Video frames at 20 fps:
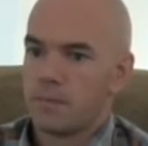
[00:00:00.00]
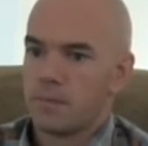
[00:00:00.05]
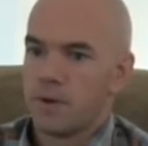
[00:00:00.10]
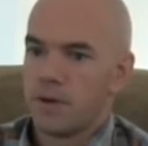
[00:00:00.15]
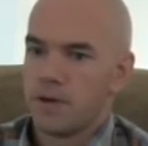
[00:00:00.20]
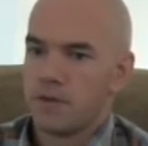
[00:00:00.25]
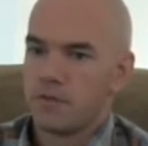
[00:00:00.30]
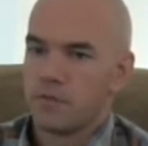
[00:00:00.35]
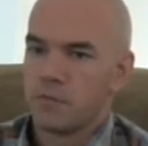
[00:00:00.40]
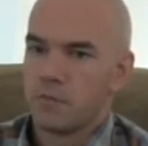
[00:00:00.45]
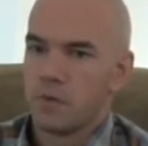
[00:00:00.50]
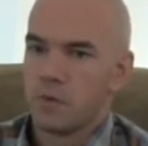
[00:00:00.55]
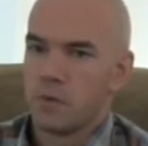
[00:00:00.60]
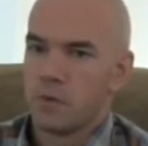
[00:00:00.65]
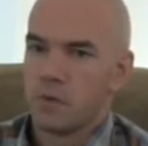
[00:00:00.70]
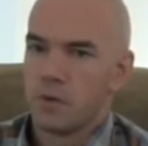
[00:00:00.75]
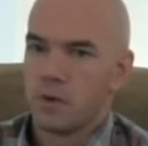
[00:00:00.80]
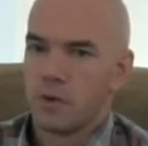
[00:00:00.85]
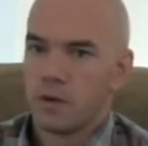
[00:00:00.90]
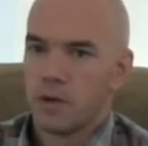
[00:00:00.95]
But it's
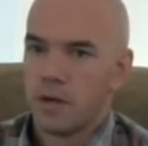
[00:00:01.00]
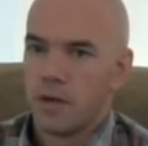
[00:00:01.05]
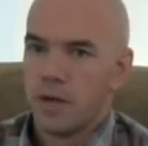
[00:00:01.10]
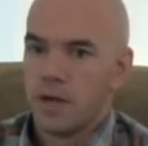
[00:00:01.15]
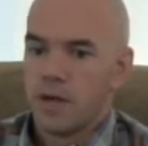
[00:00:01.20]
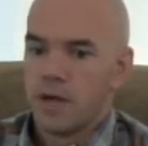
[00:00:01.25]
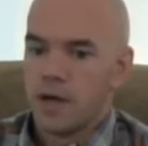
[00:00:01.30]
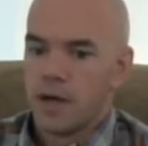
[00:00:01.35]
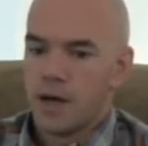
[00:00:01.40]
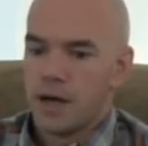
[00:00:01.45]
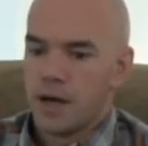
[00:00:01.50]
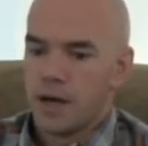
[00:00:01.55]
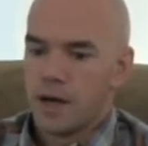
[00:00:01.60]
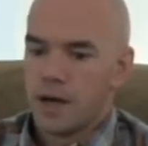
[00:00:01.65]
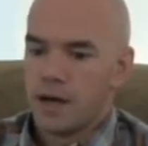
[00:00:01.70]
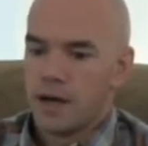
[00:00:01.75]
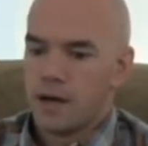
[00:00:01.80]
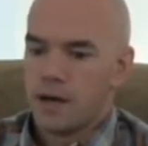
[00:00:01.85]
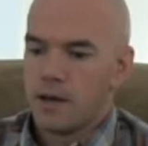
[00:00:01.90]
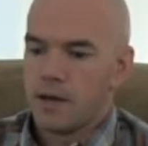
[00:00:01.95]
more
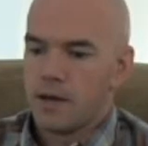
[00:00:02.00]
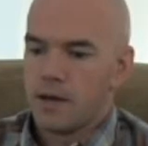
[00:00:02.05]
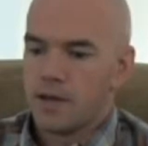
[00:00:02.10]
a